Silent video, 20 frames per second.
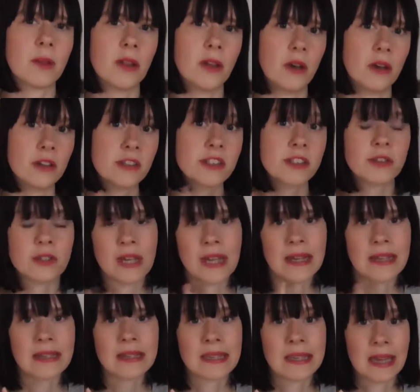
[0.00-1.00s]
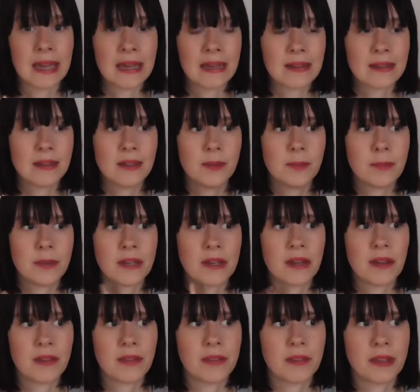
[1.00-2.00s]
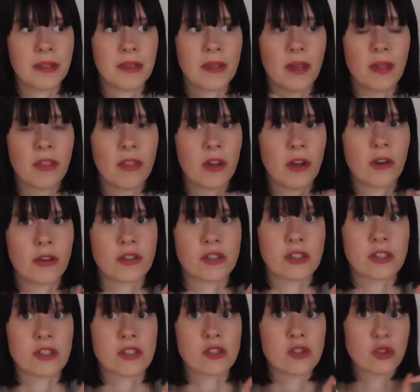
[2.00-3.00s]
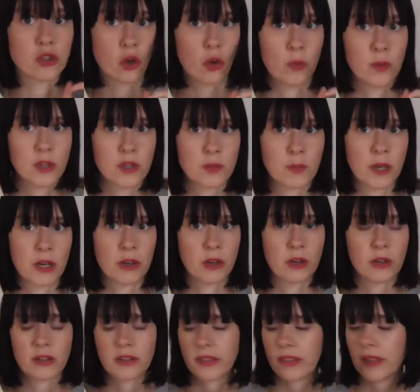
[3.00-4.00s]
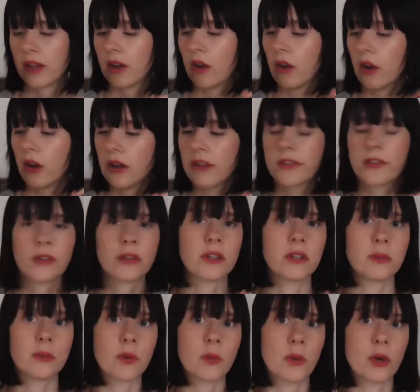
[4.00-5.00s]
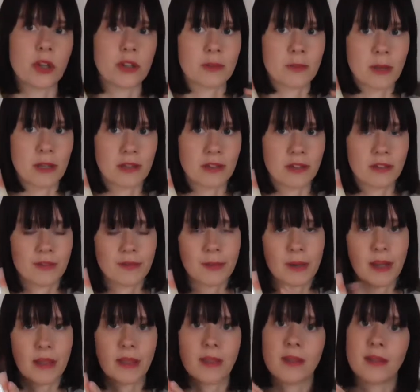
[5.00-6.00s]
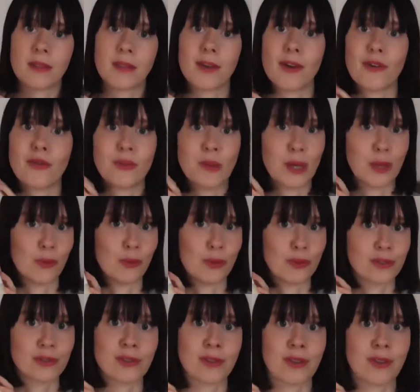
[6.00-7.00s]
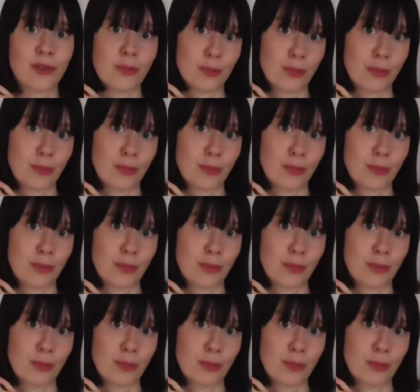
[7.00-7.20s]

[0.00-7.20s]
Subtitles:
belongs to Yankee Candle, but I think they're just so much better. They are also a little bit more expensive, but I think they're well worth the